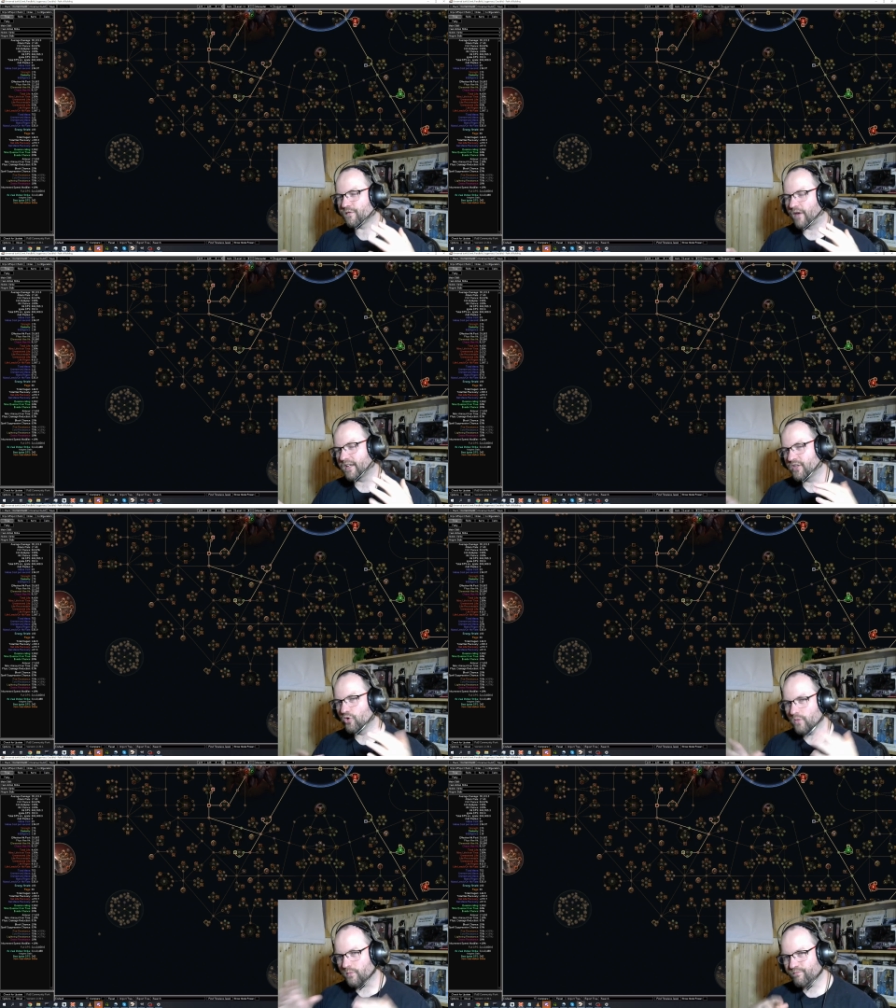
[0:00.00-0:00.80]

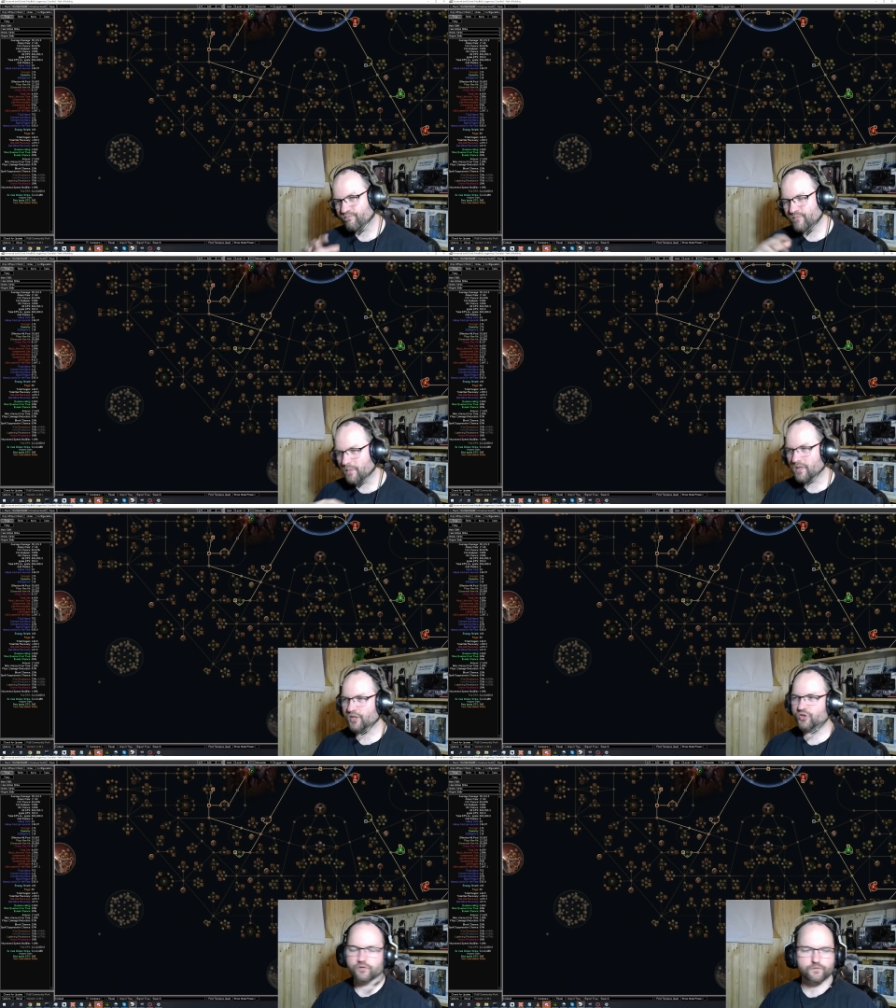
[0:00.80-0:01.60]
fine-tuned, but
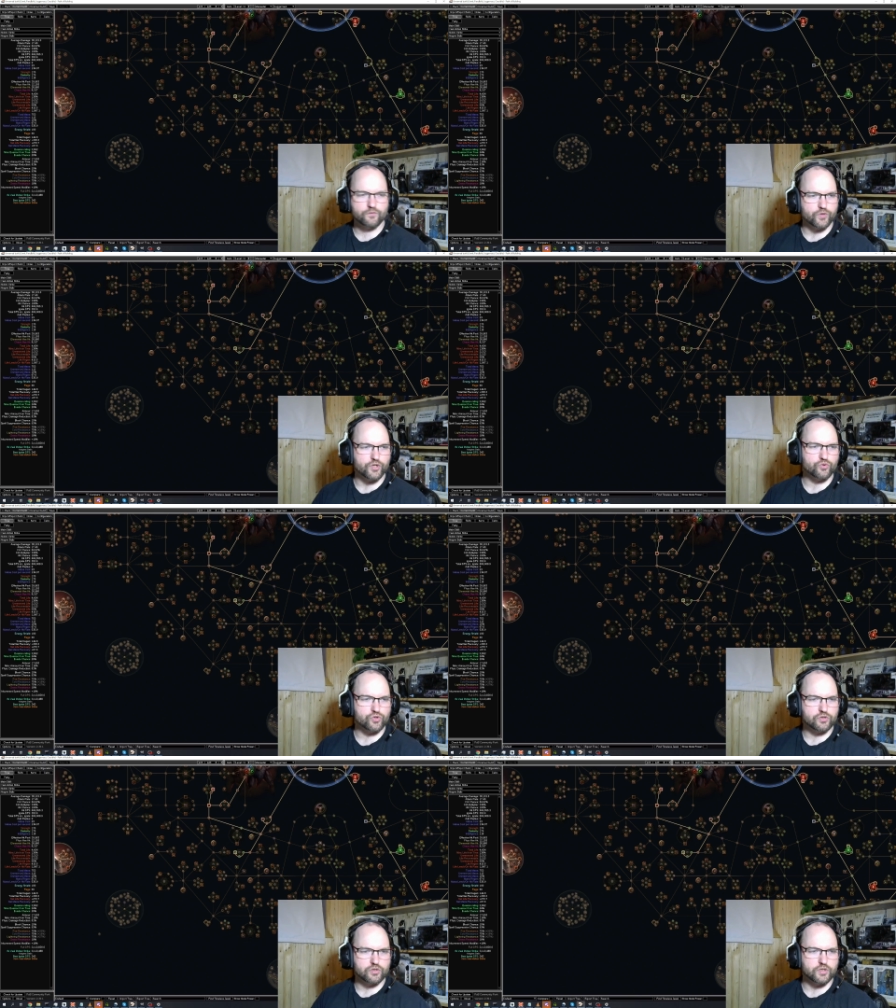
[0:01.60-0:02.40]
maybe I should have
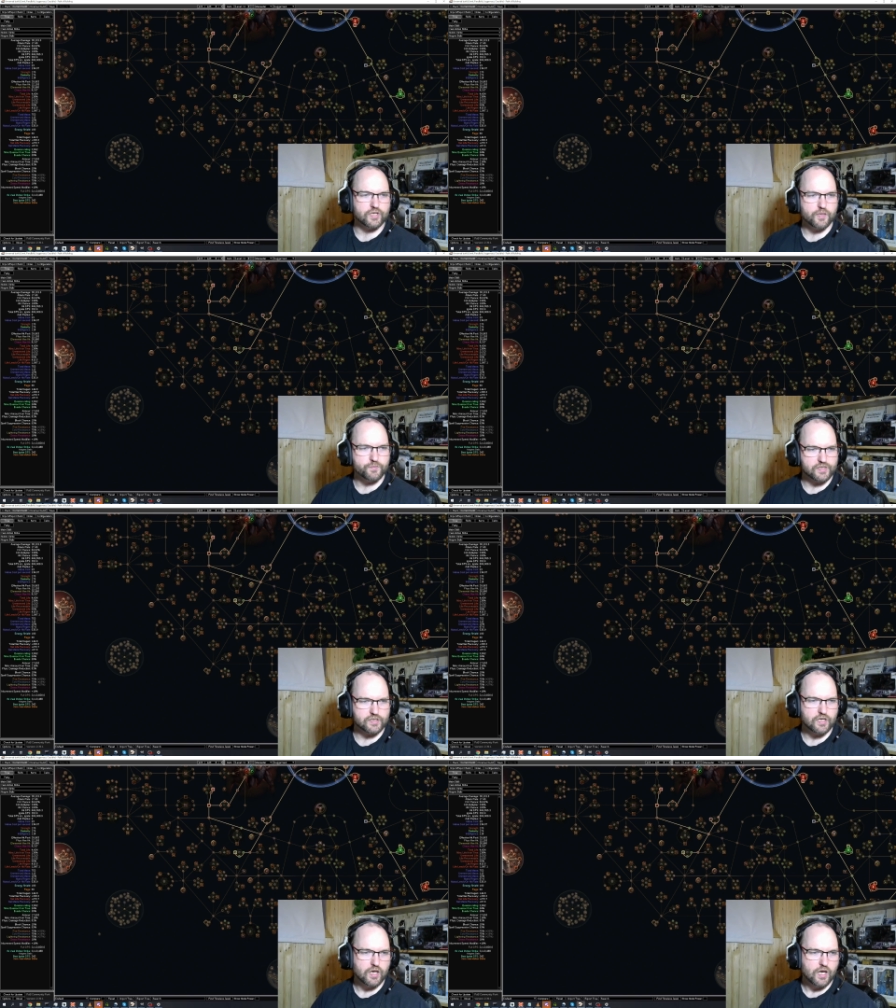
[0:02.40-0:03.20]
reduced the
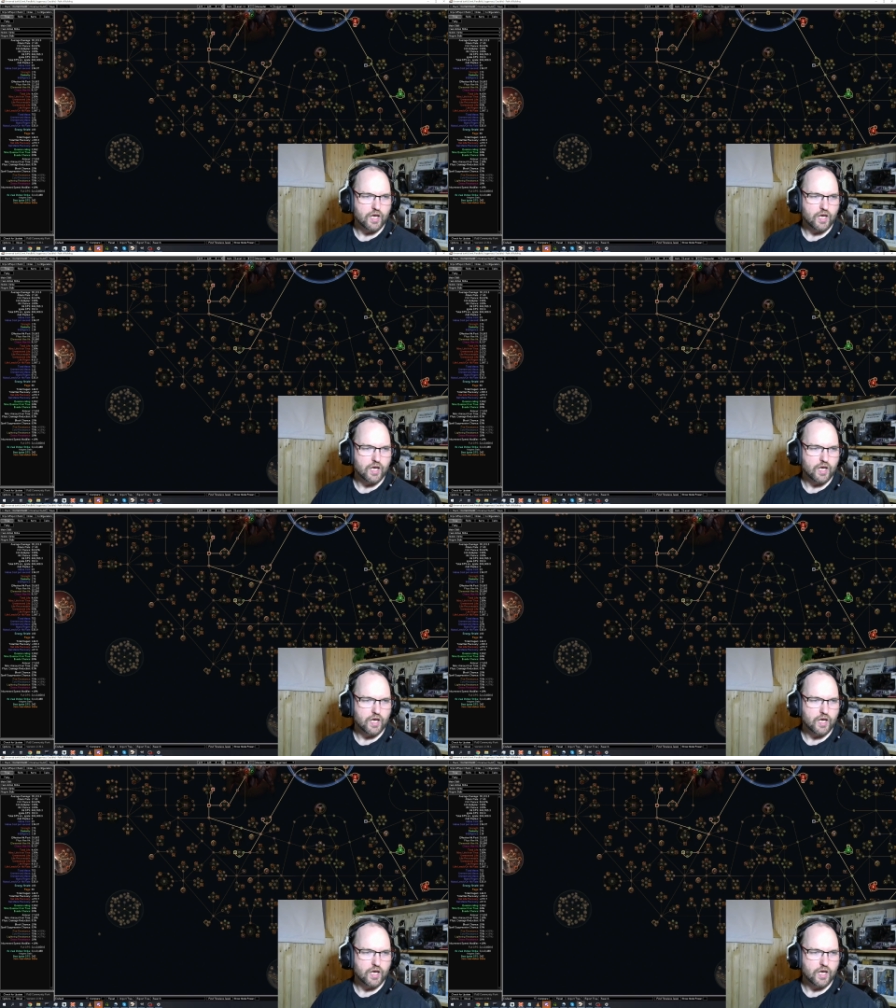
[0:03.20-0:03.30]
deeps.